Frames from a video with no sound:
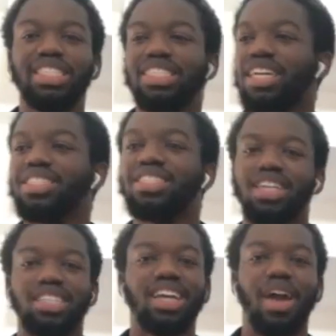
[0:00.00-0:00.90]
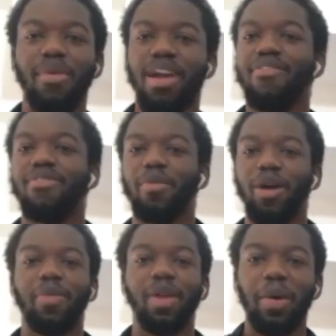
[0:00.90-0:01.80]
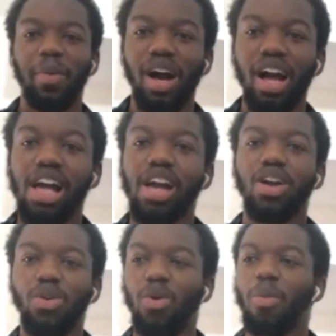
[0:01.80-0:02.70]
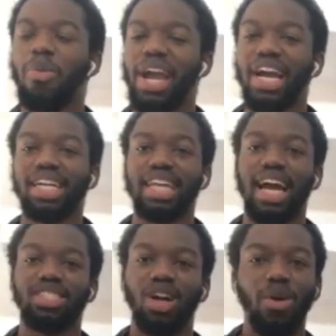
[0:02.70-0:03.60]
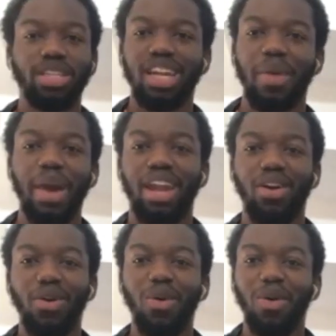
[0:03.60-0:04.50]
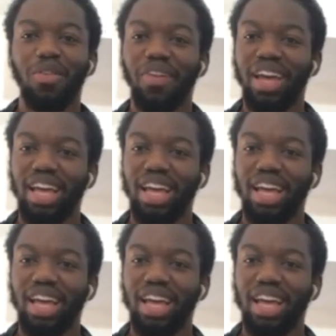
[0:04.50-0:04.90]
to take to church to get praying for blah blah blah. Cool, prayer and that is always going to be at the core of it.